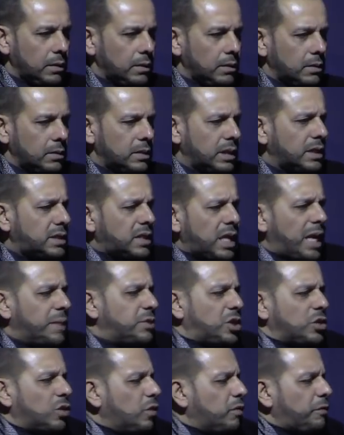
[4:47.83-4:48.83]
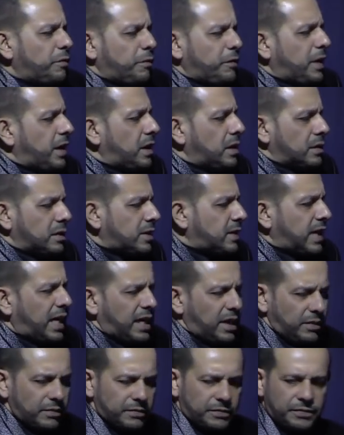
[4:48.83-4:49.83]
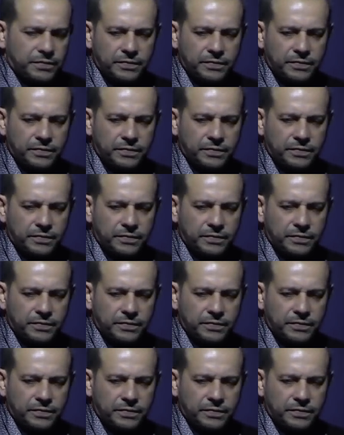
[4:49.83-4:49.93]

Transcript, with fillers: There are times you don't feel safe.